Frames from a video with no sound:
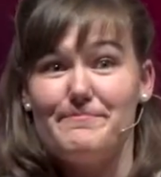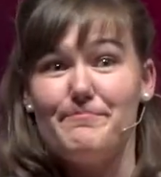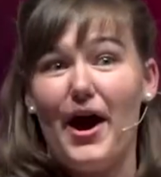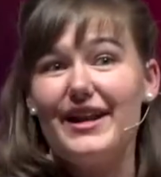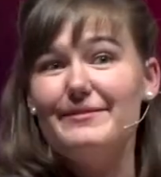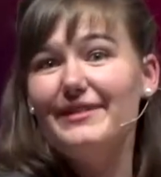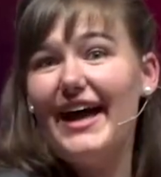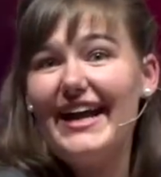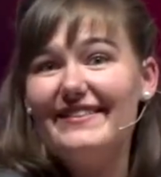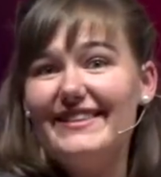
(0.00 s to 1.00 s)
Bottom
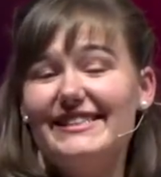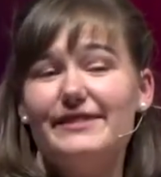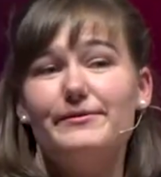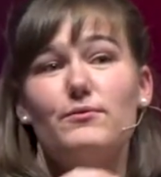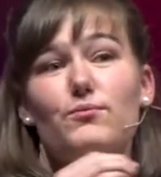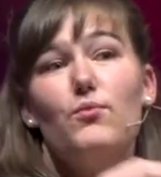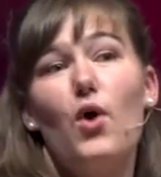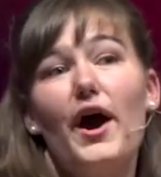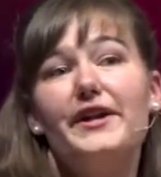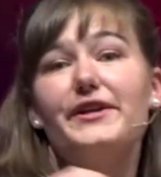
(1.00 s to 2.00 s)
line, these different
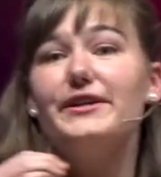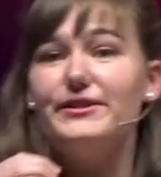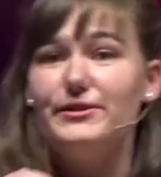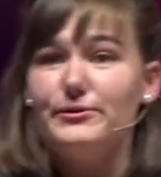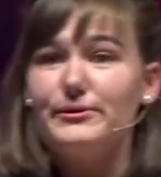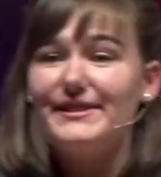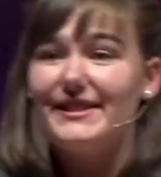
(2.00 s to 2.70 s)
water use